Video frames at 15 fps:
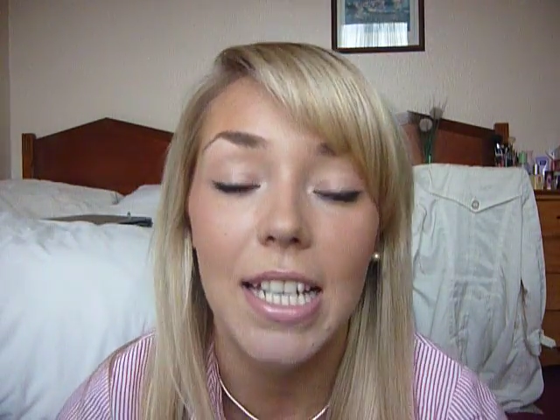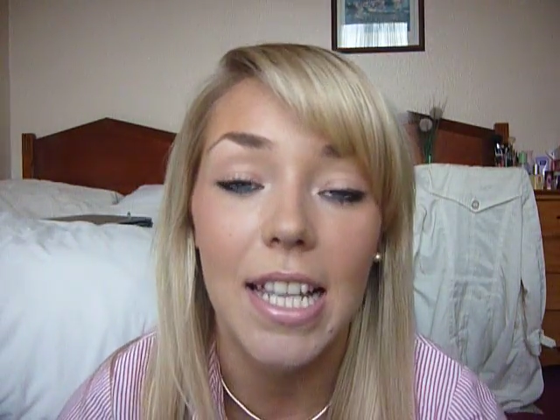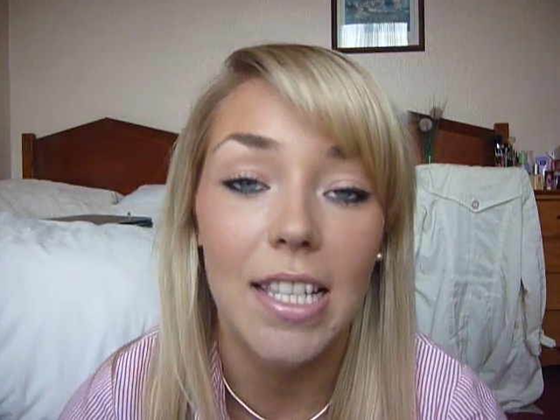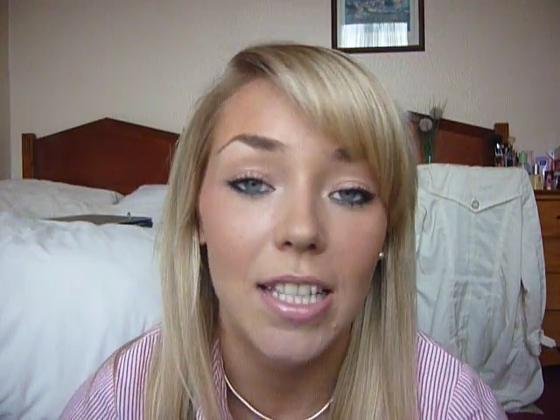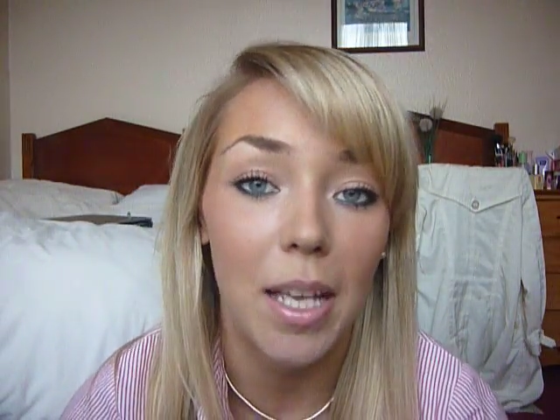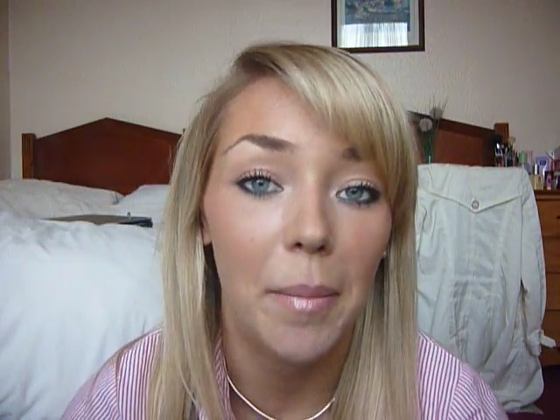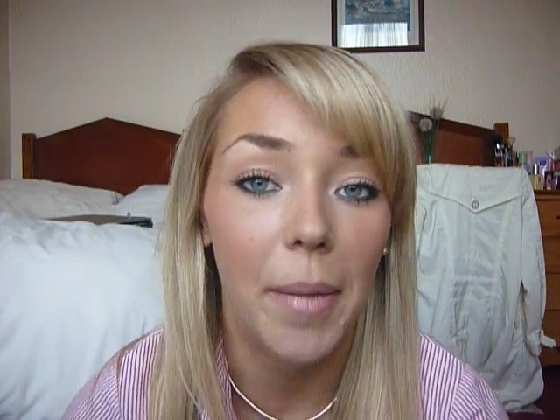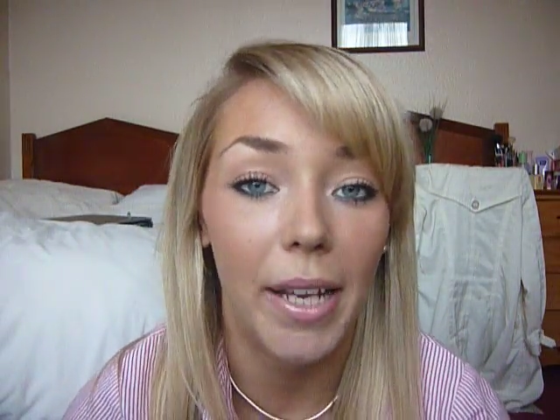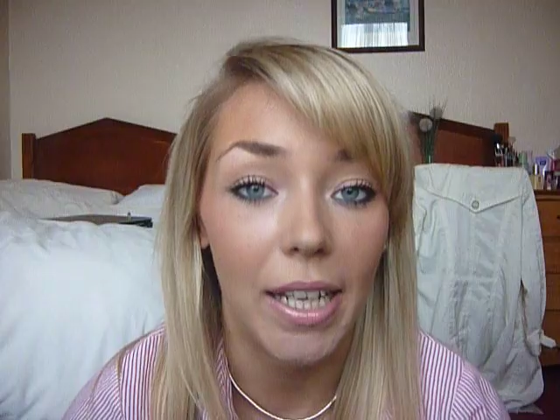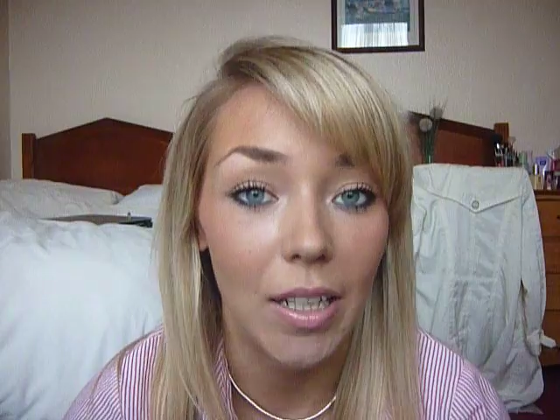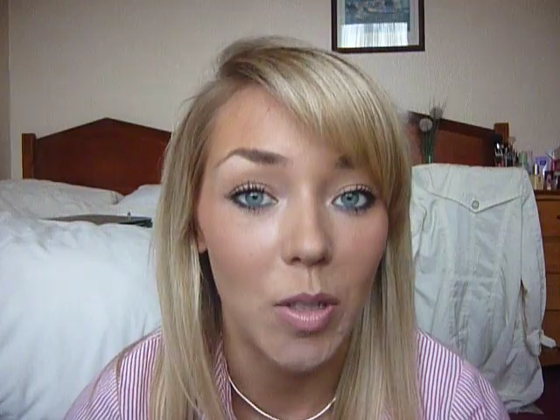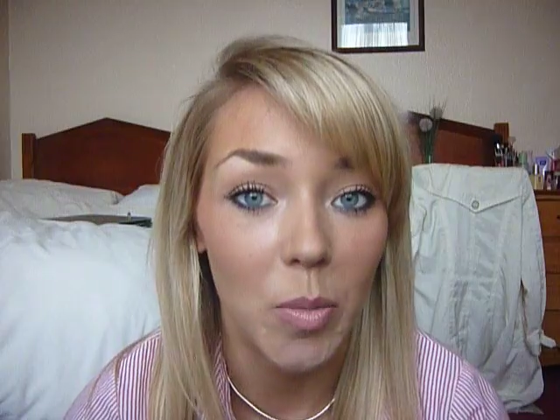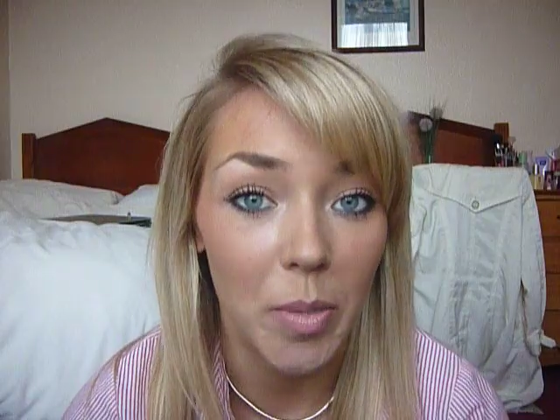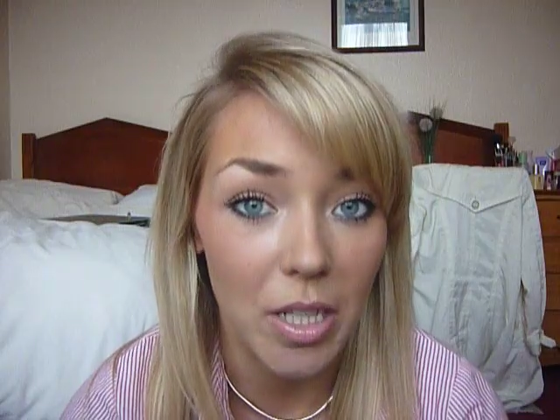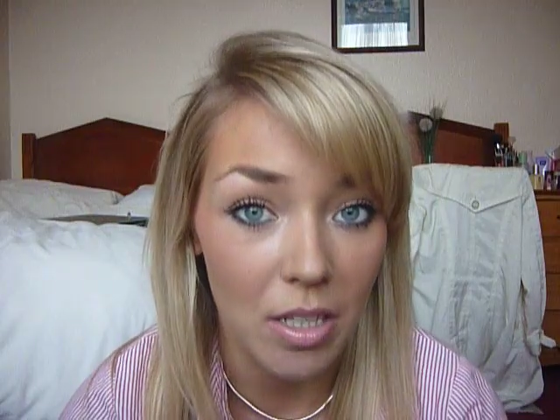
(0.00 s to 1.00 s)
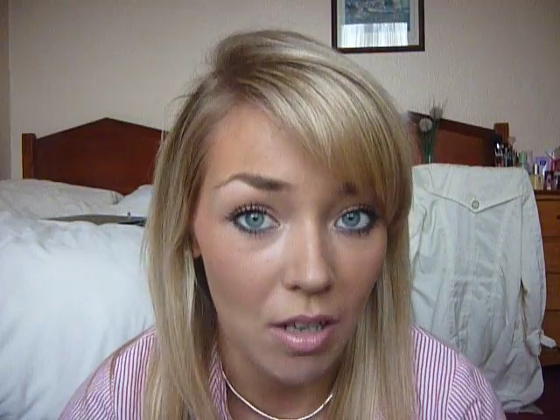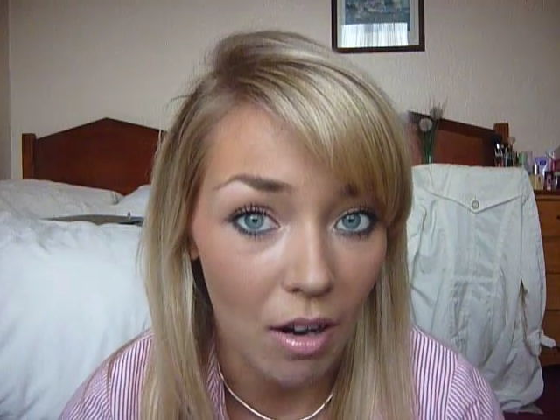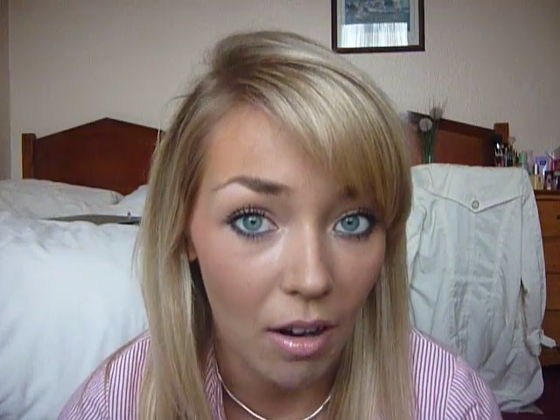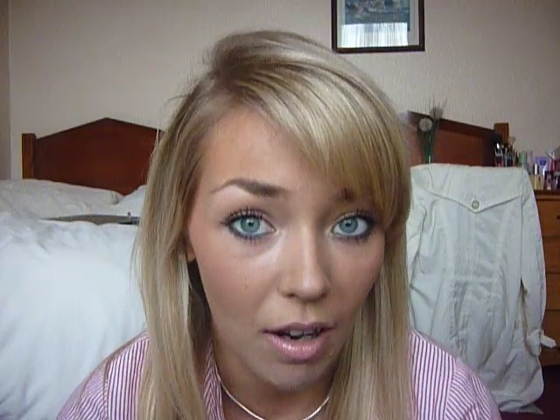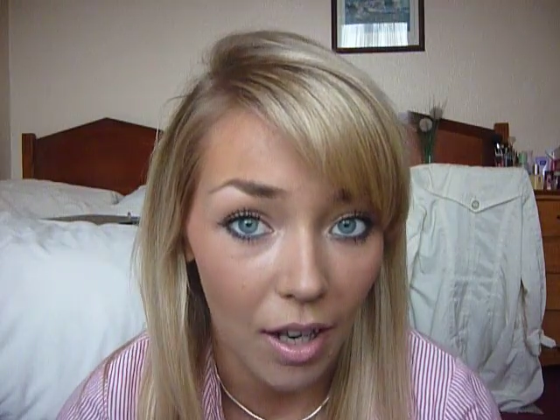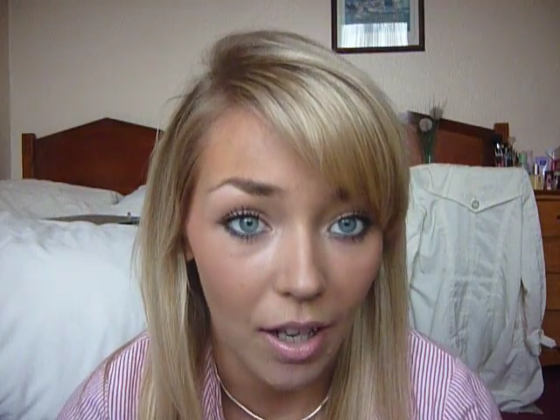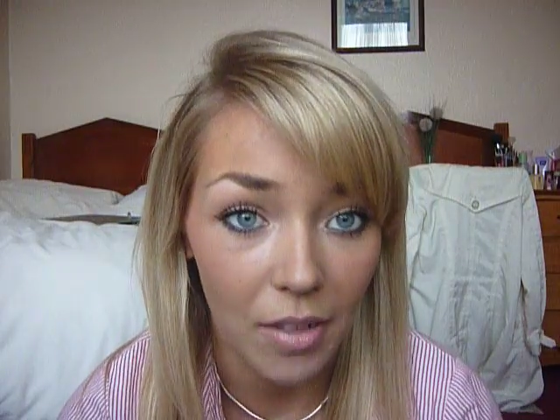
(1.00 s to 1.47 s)
tends to come back a little bit
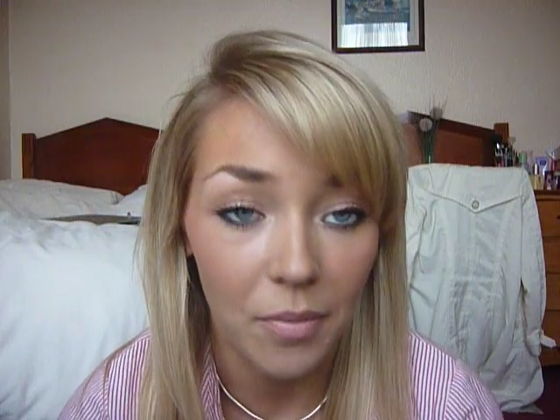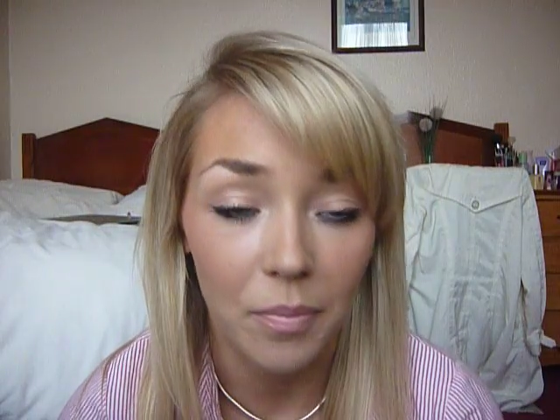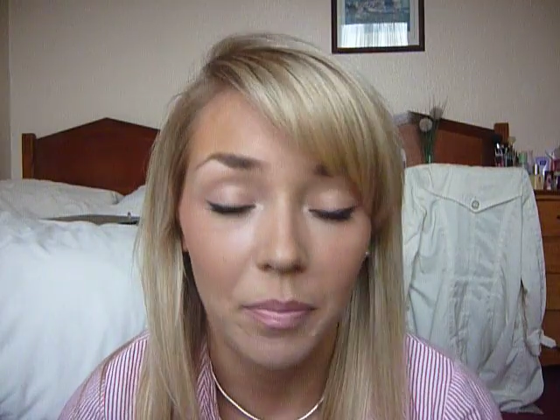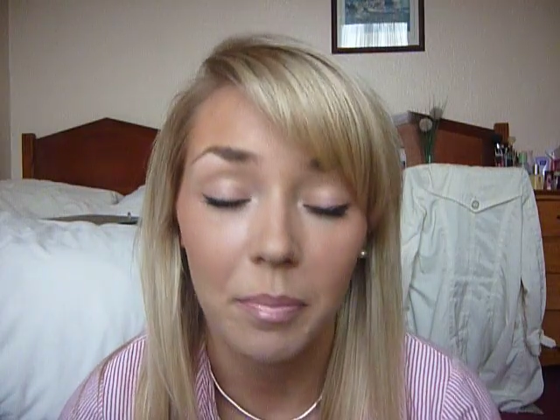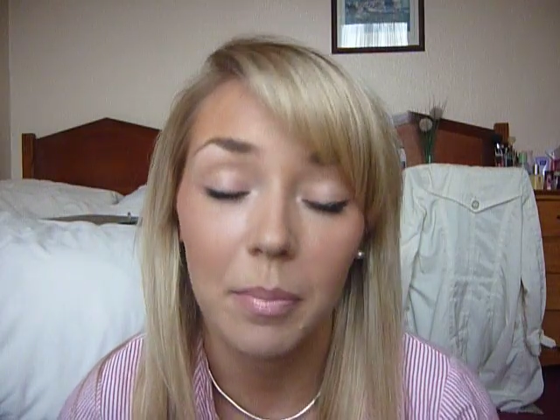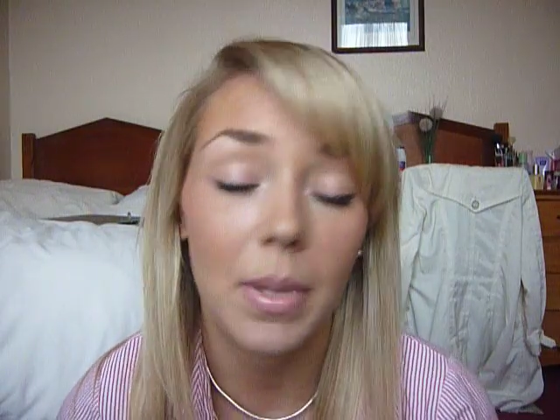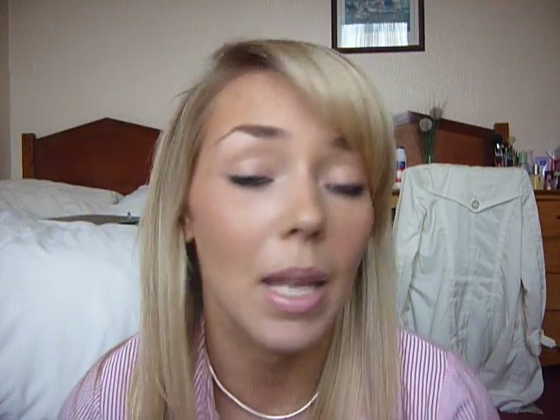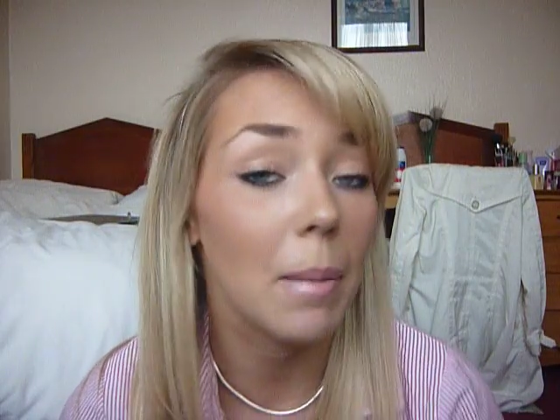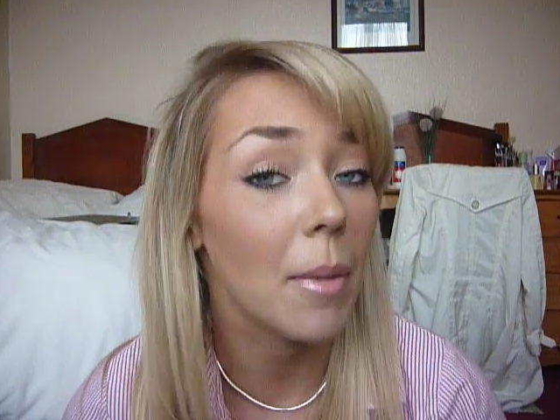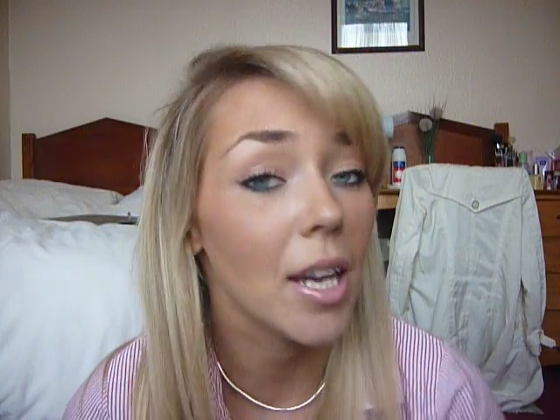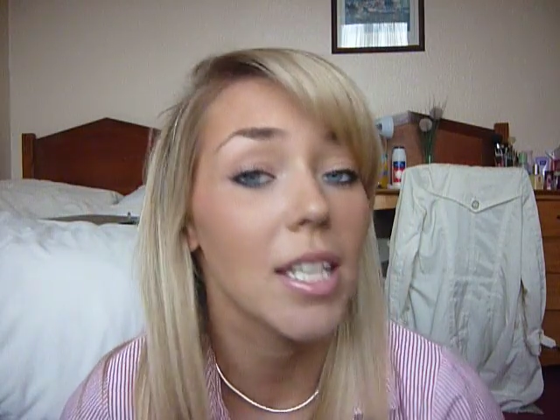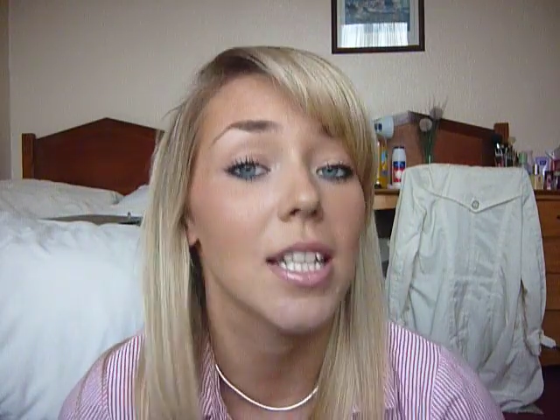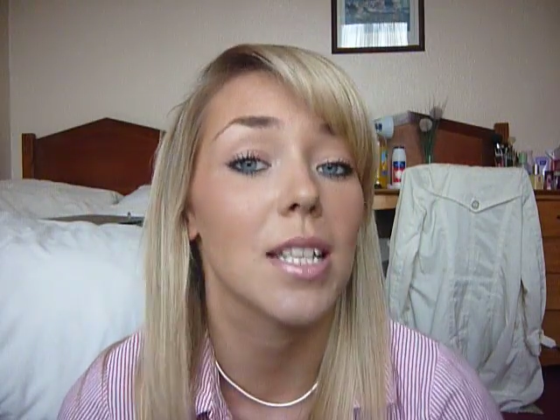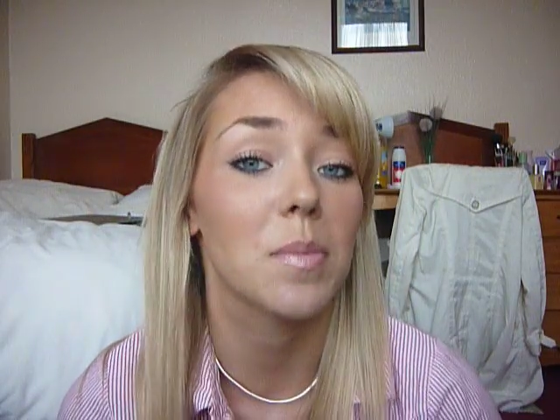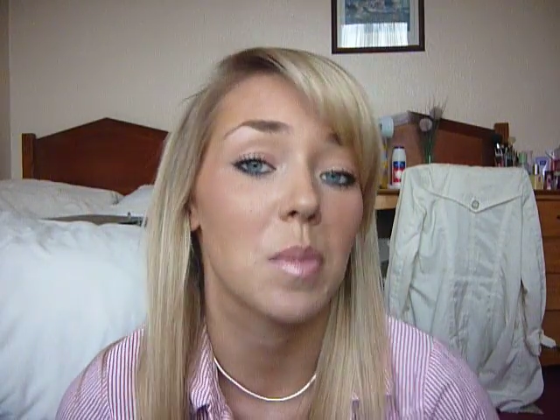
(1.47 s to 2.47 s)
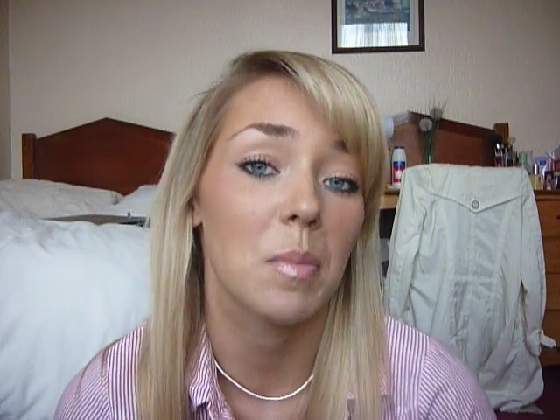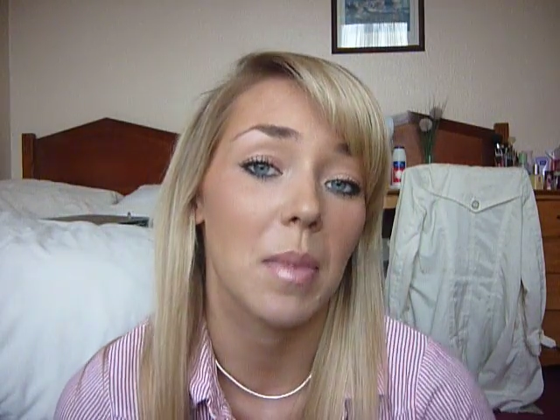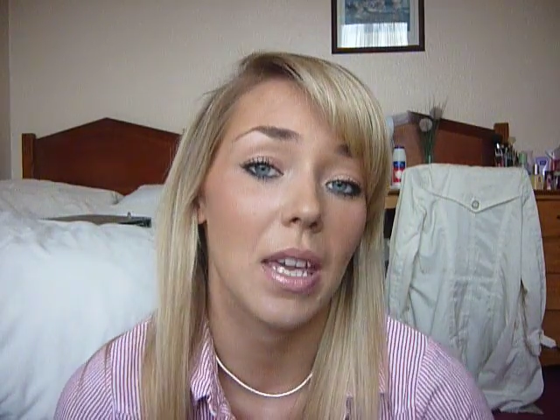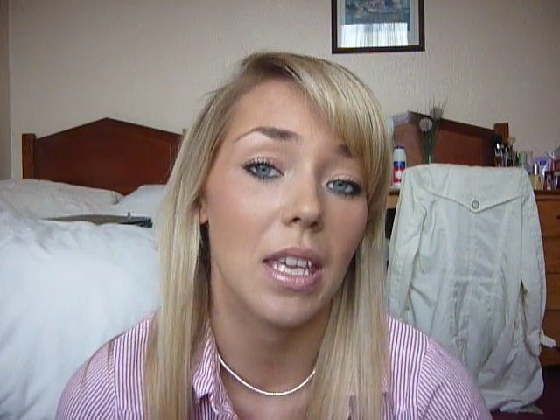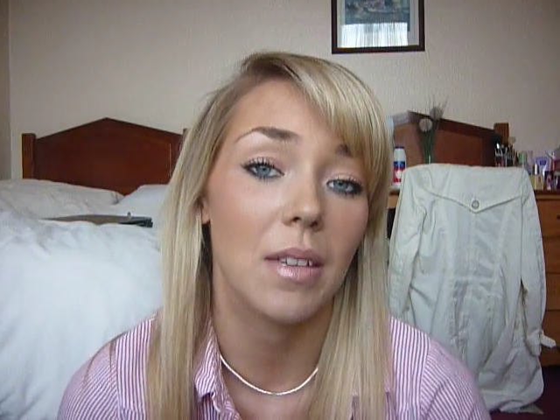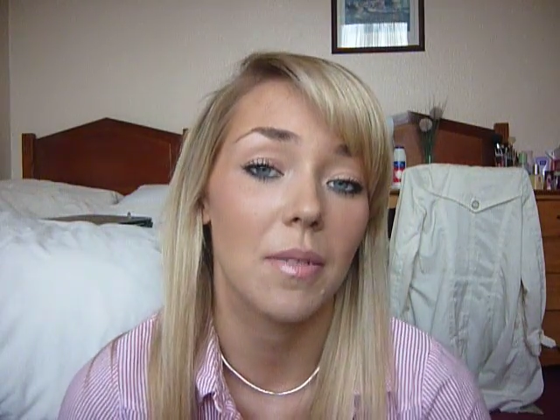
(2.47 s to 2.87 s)
darker, but that might just be me.